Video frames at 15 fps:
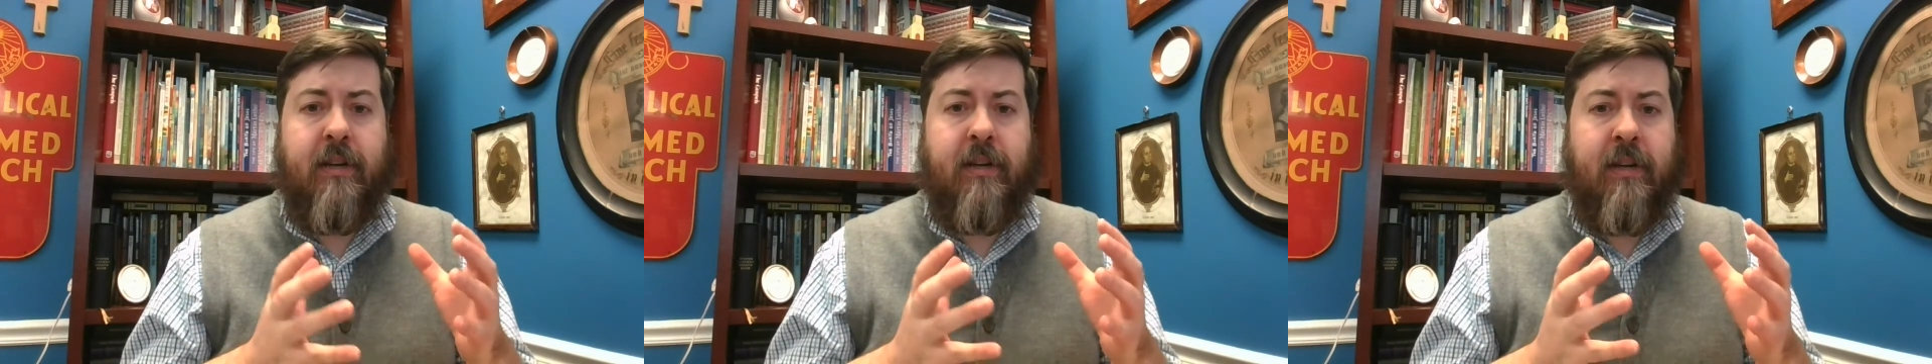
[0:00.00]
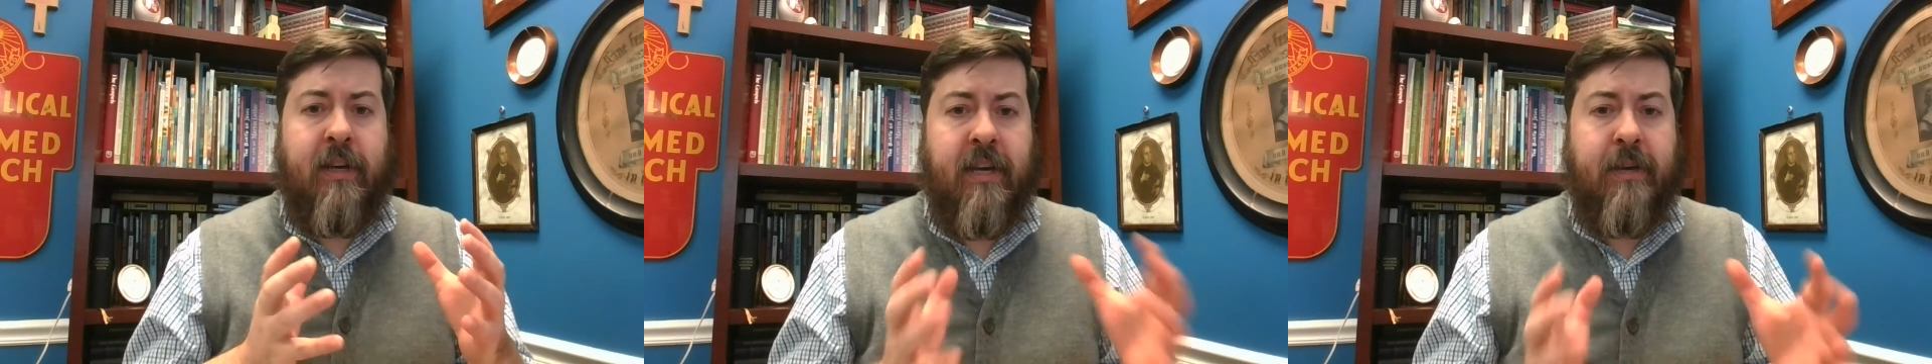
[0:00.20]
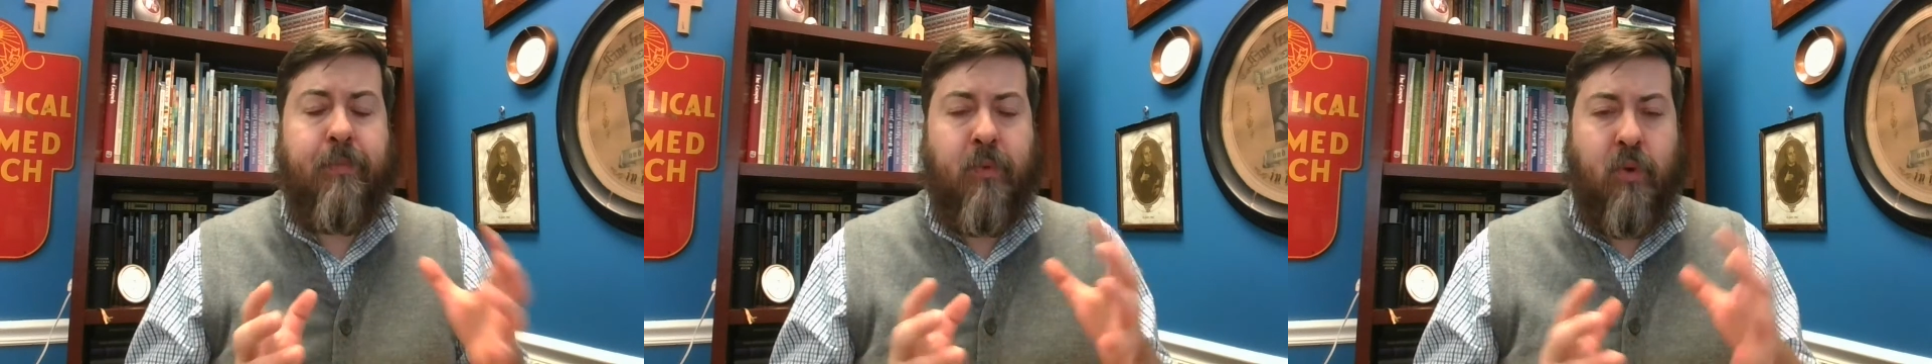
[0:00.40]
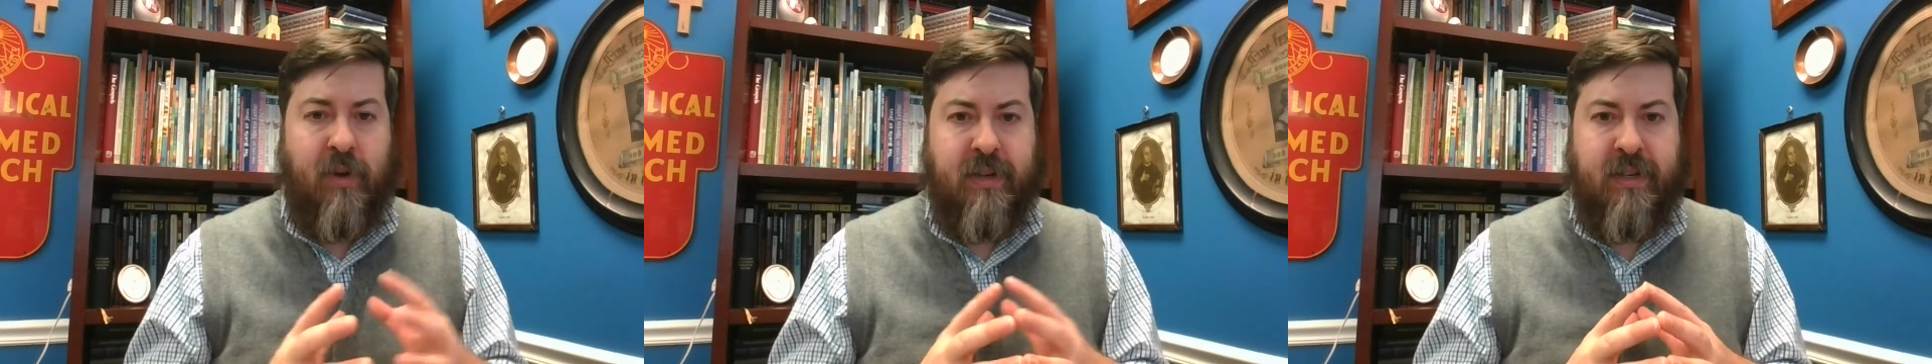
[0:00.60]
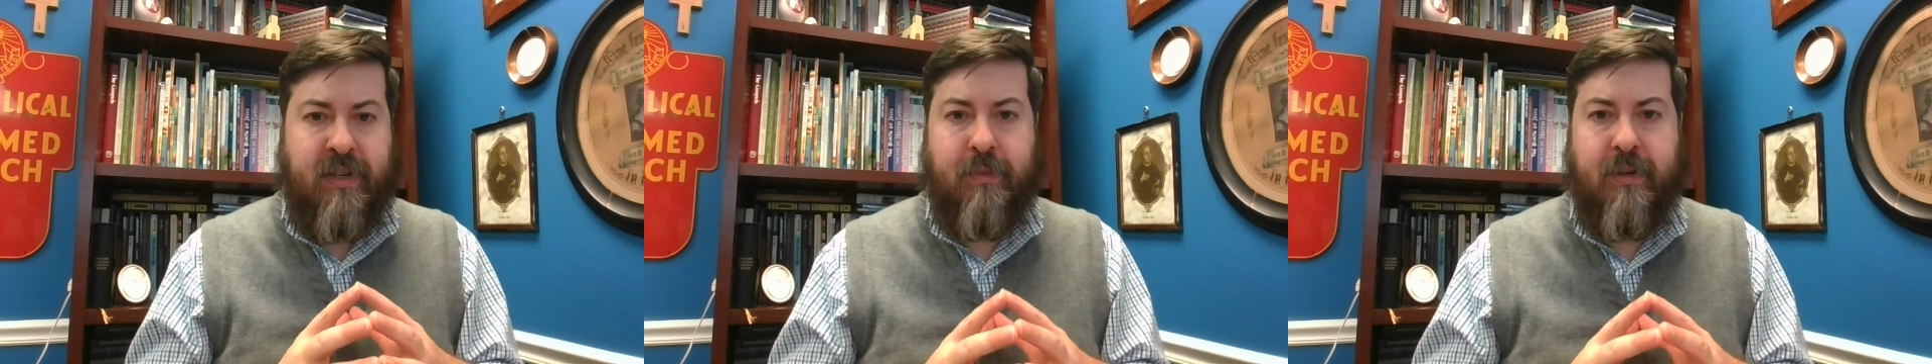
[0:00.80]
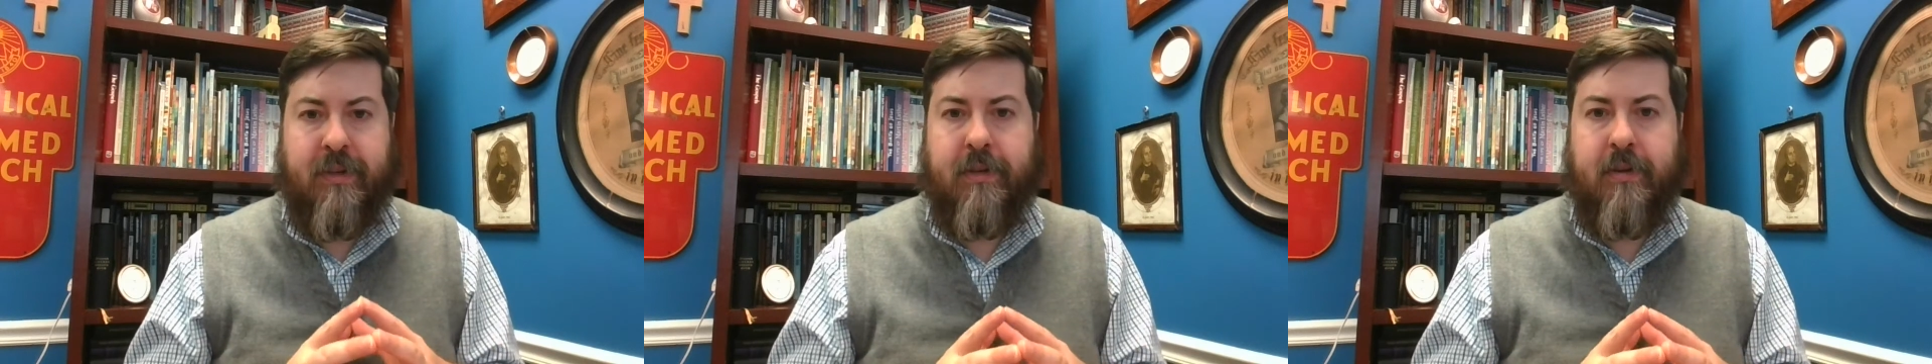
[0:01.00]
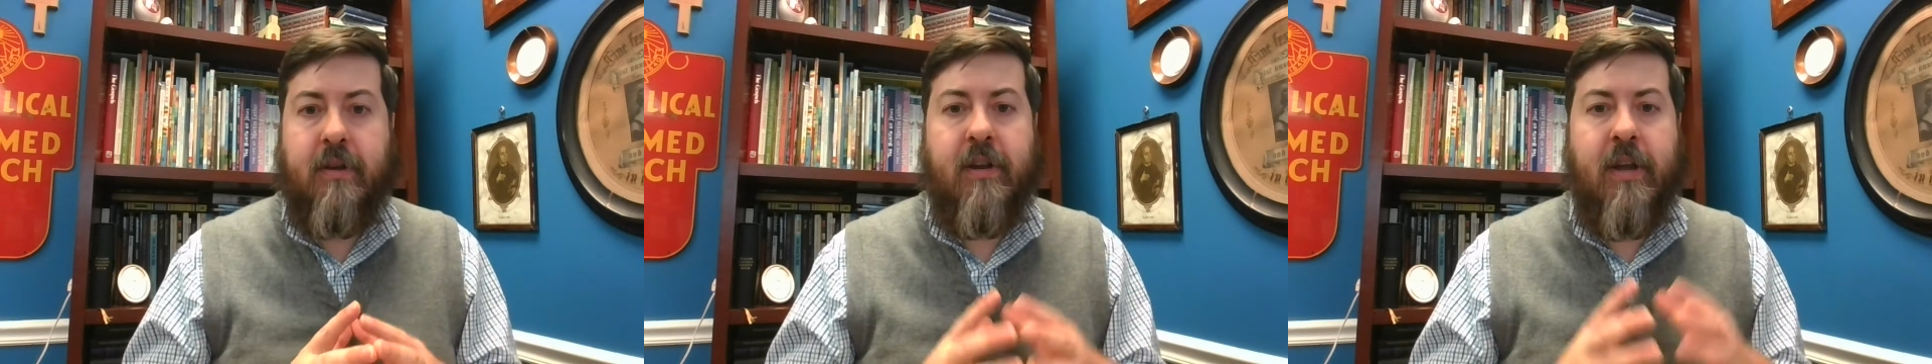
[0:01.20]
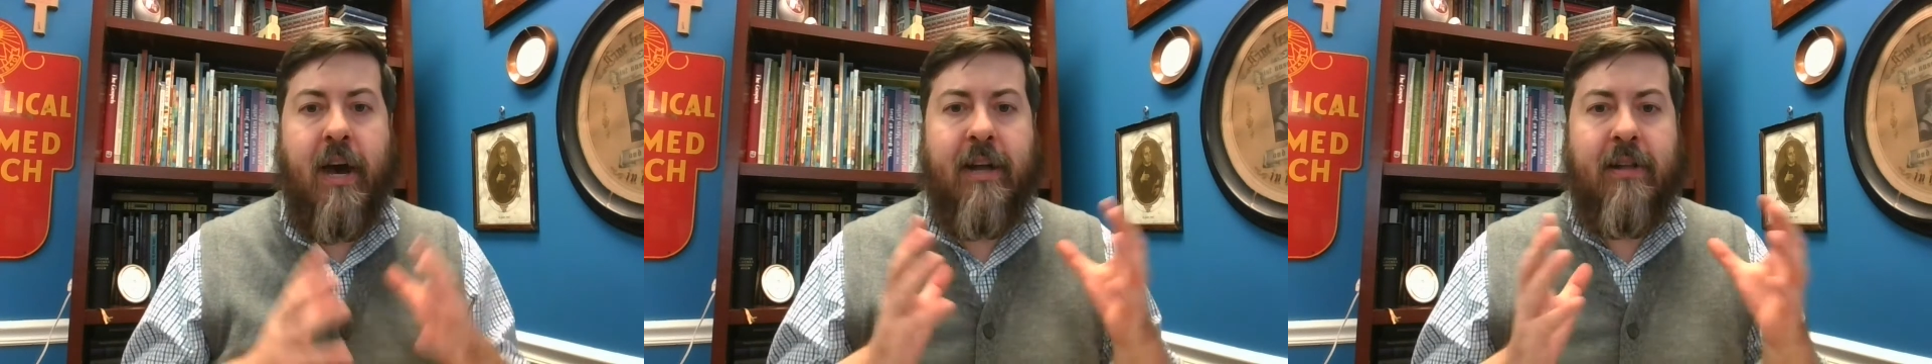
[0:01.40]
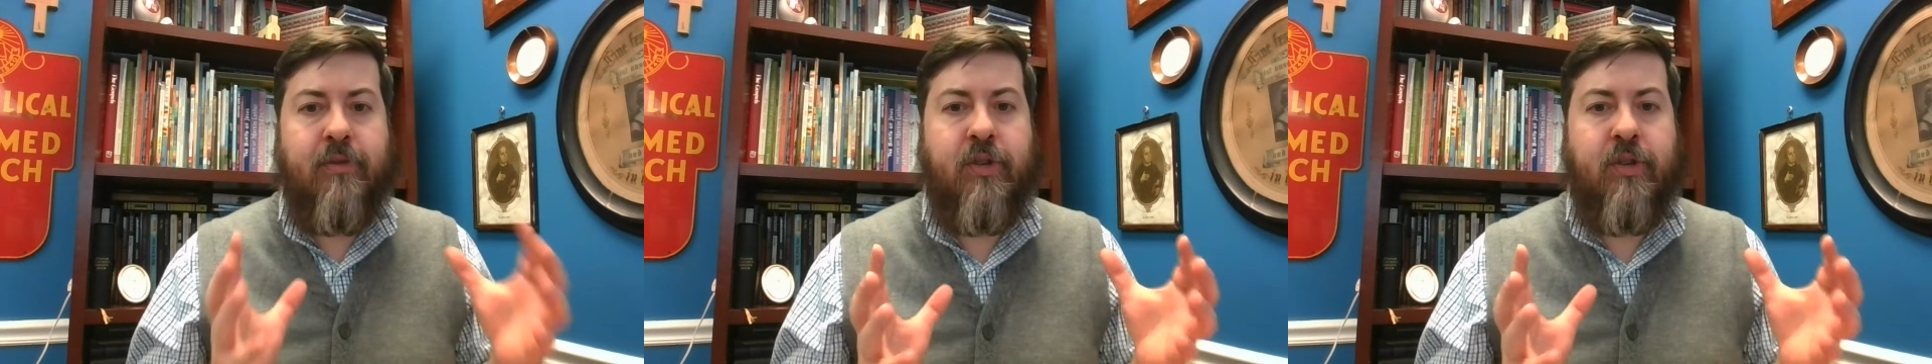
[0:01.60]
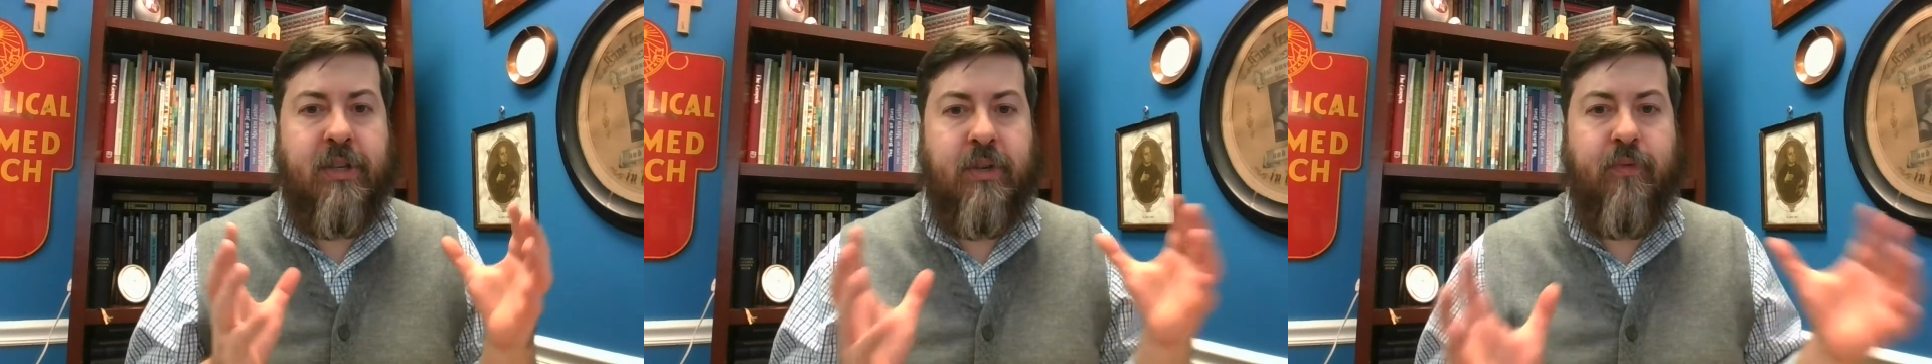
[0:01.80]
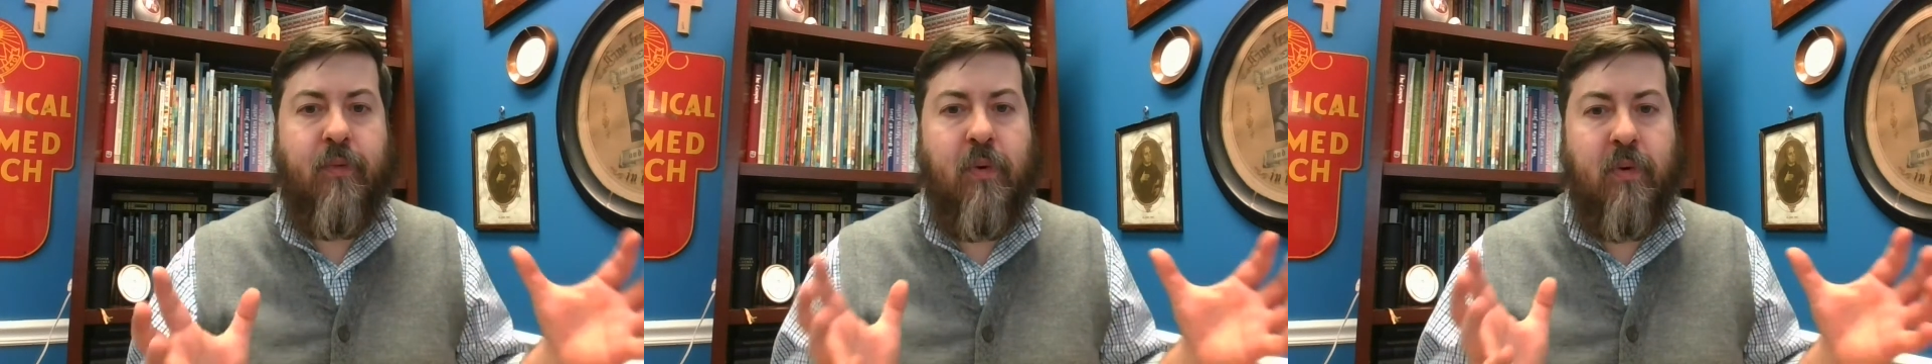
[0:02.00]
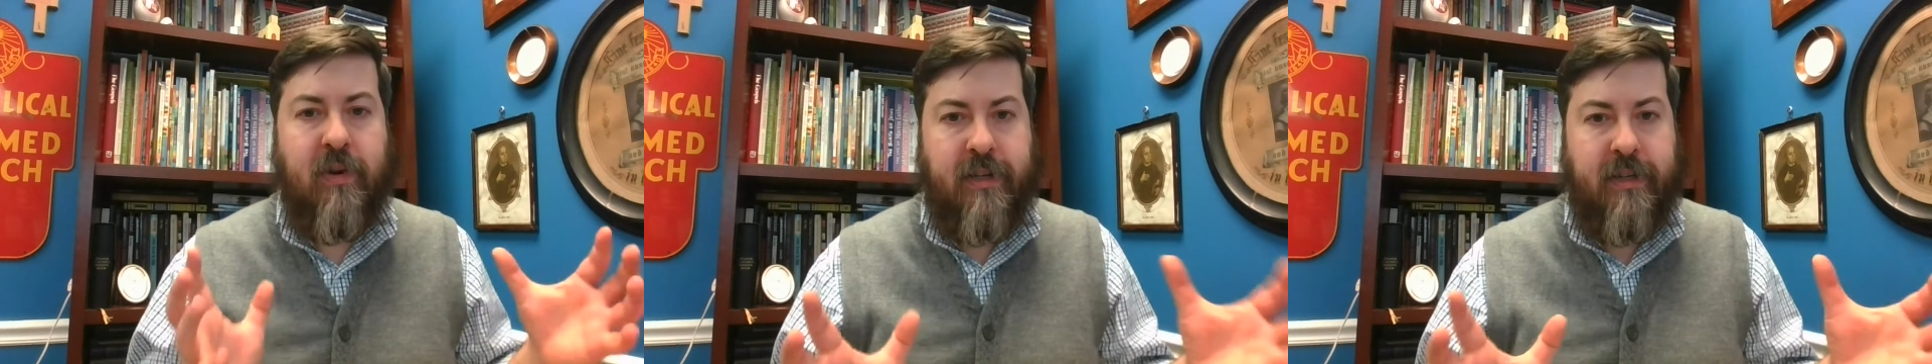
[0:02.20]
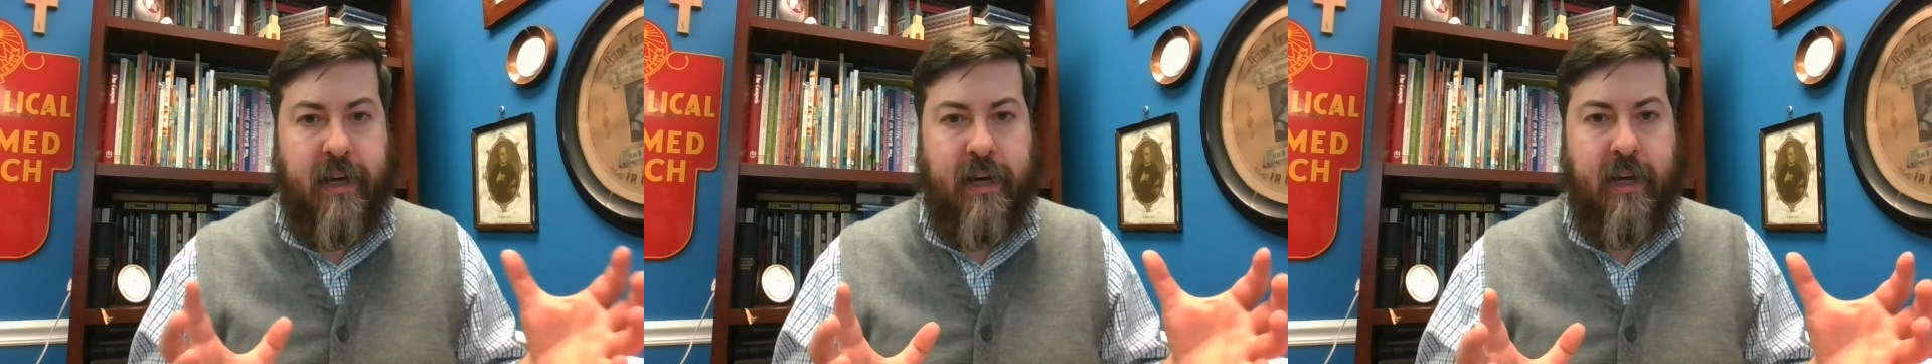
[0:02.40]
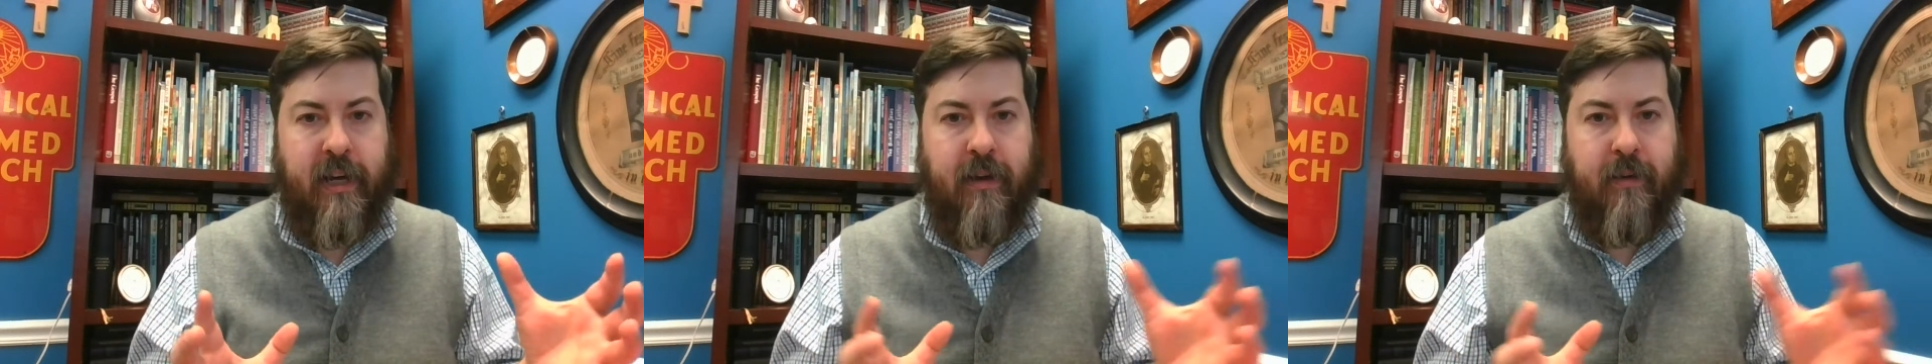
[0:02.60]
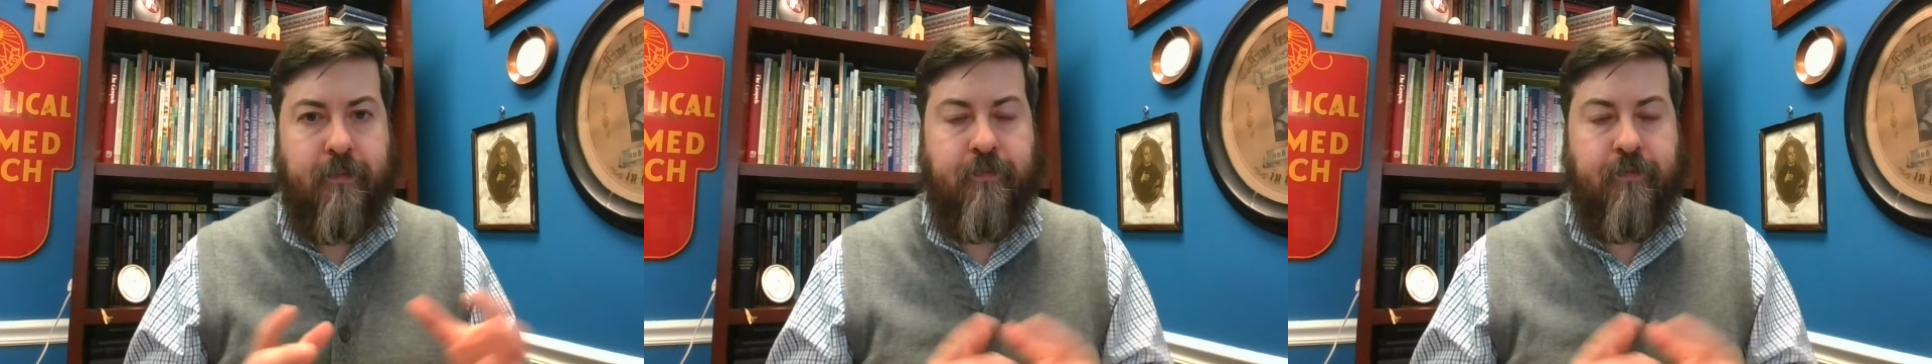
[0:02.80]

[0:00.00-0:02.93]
keep Christmas not just for a day,